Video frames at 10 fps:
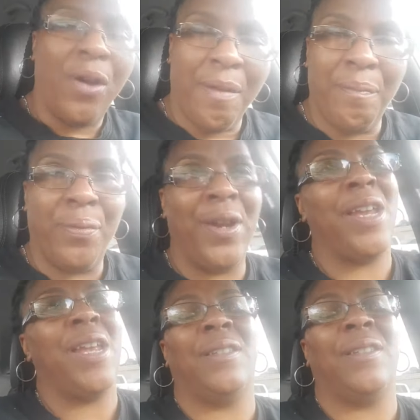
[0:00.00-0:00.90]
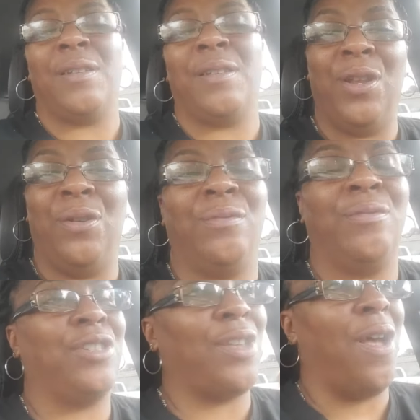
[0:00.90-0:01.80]
and bring in some new.
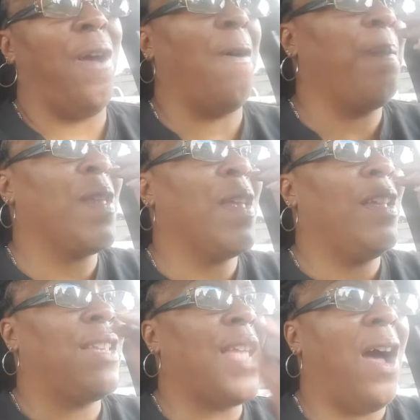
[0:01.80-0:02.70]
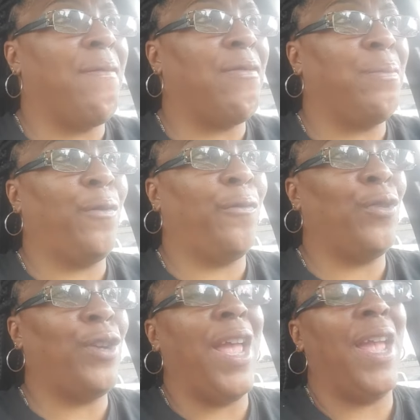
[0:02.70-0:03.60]
So y'all have a beautiful
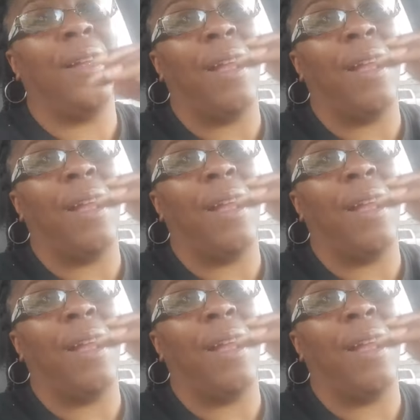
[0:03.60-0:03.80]
day.